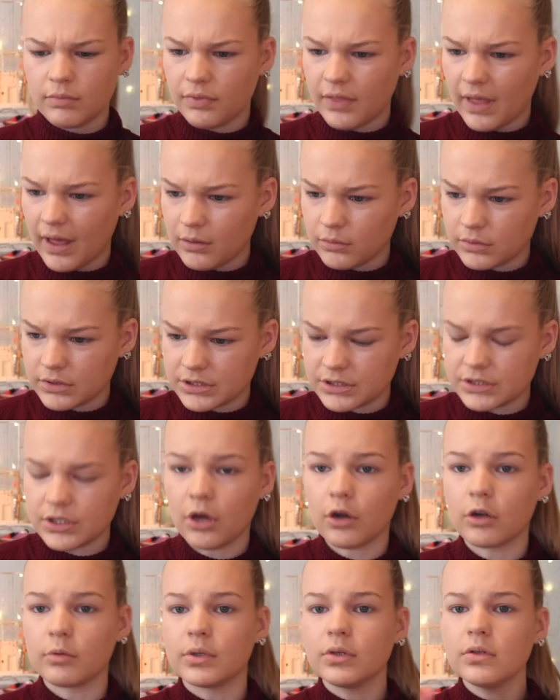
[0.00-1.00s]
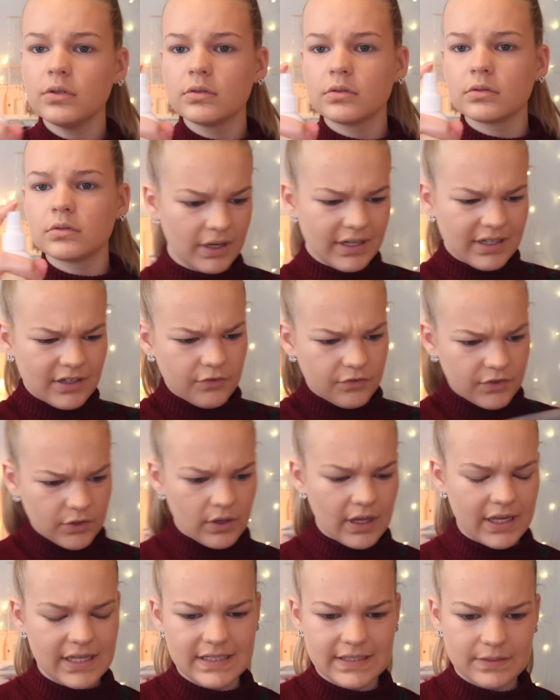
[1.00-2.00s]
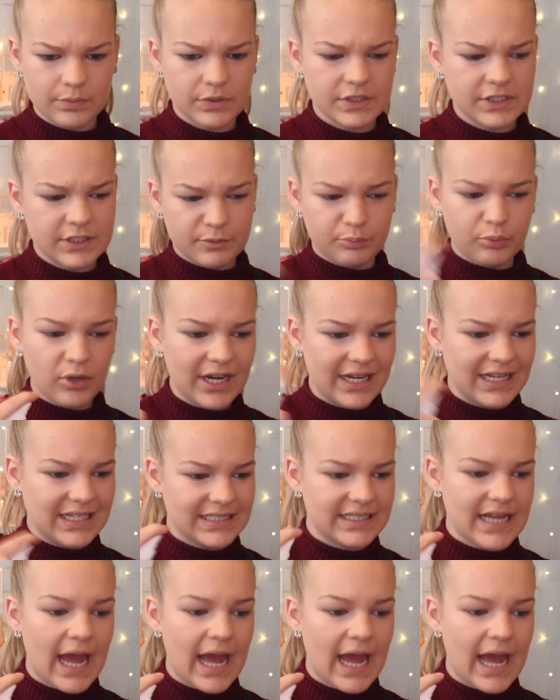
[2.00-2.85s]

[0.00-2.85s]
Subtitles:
That was horrible. Why did it feel like it was spraying